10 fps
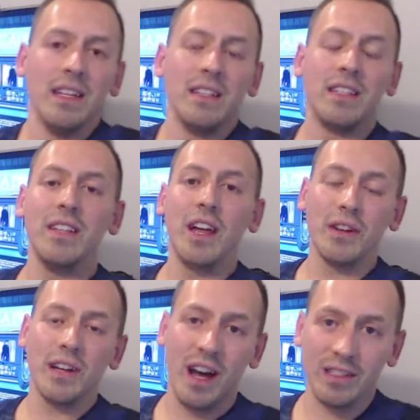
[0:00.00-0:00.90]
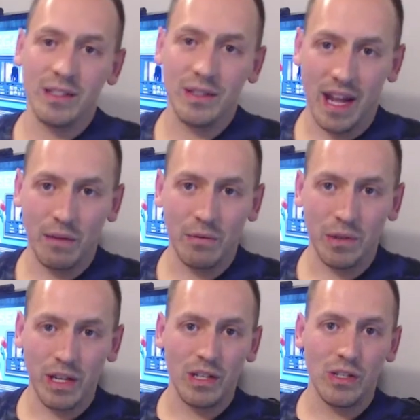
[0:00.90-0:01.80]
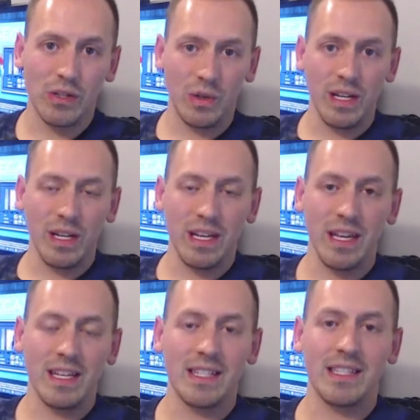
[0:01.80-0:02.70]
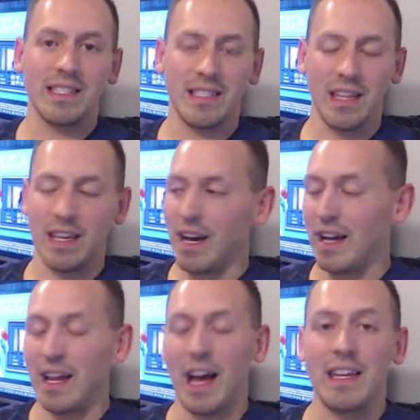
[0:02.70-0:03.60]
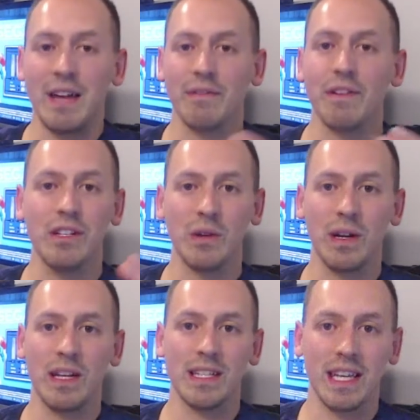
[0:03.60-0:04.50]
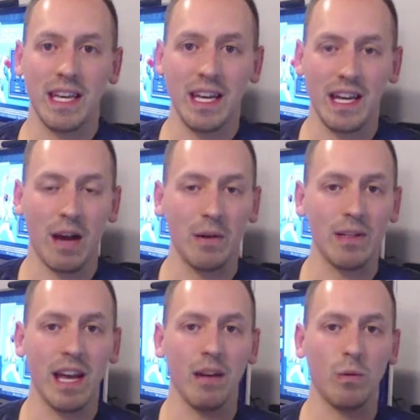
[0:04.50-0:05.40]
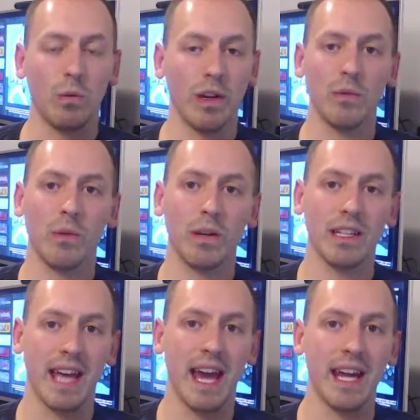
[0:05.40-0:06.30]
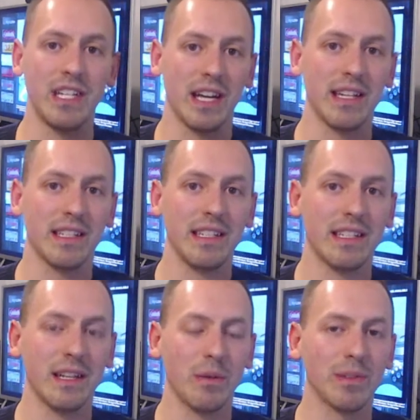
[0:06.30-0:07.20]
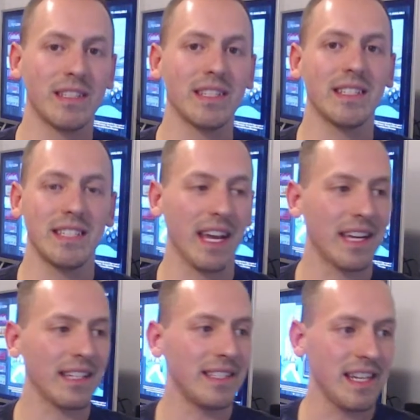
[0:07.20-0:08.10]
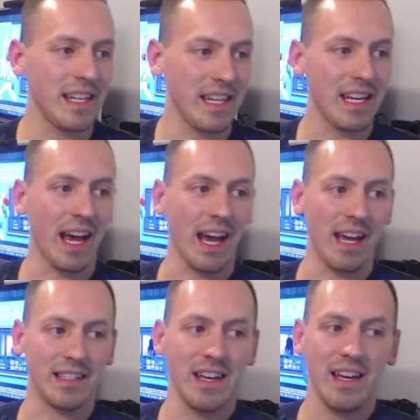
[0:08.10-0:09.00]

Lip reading: Another console that I really enjoyed is, I never enjoyed as a kid. I always kind of wanted one because I had a Genesis, was the Sega CD, guys.